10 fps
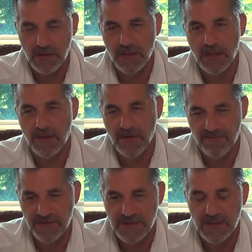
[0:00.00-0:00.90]
a look at my
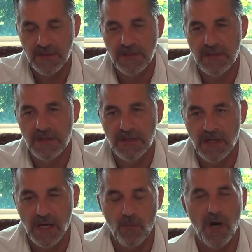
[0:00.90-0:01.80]
facility, and
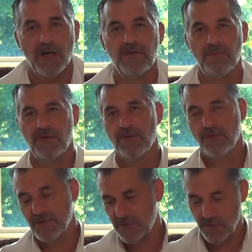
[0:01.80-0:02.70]
I walked him
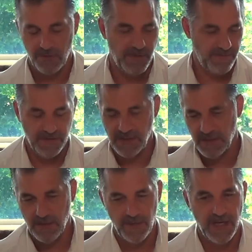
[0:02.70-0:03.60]
through and showed him
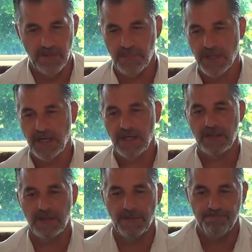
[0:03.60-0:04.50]
everything that we had
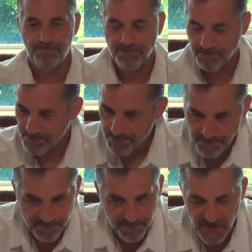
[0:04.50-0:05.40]
planned, and
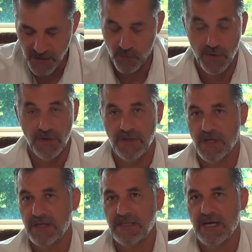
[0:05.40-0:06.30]
he really
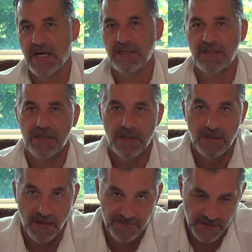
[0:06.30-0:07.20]
liked the idea
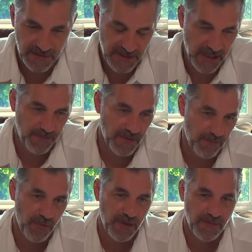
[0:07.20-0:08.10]
enough to set up an
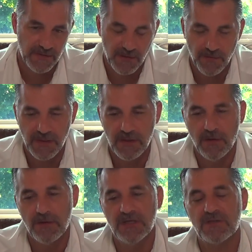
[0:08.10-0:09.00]
appointment so we could
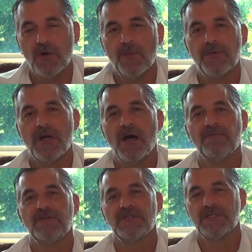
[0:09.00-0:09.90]
go to his corporate
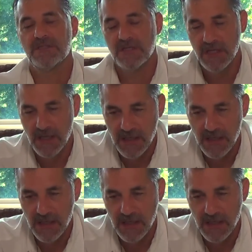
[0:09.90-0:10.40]
offices